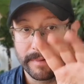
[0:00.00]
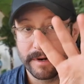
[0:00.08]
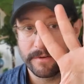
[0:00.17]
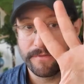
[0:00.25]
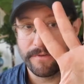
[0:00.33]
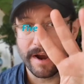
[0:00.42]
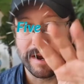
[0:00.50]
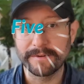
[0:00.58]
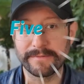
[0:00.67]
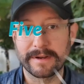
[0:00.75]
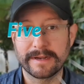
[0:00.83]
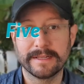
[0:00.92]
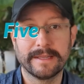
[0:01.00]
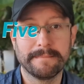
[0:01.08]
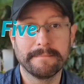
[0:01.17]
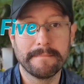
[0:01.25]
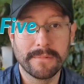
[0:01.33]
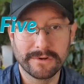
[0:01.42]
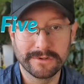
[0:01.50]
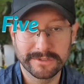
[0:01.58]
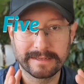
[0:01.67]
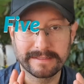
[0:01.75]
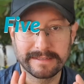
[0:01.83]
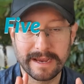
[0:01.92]
5, and the most
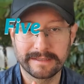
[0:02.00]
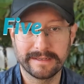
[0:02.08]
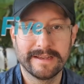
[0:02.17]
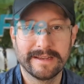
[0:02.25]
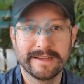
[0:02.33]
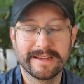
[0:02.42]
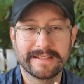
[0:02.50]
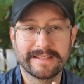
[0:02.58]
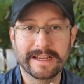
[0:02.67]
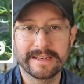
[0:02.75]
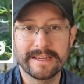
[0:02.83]
exciting technique,